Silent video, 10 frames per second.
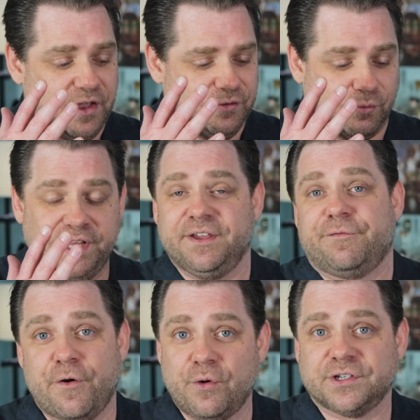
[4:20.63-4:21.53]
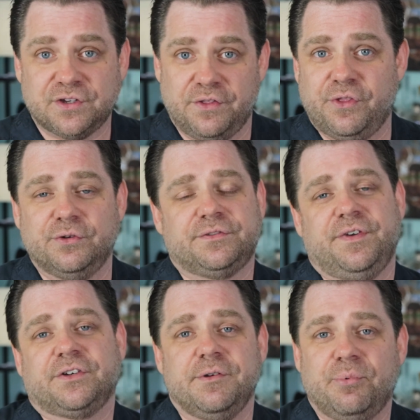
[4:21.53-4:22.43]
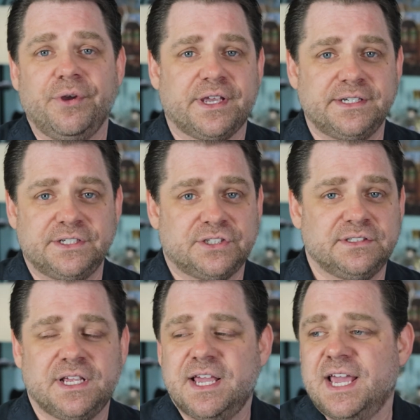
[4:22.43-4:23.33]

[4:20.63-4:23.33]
really focus on those victory point conditions?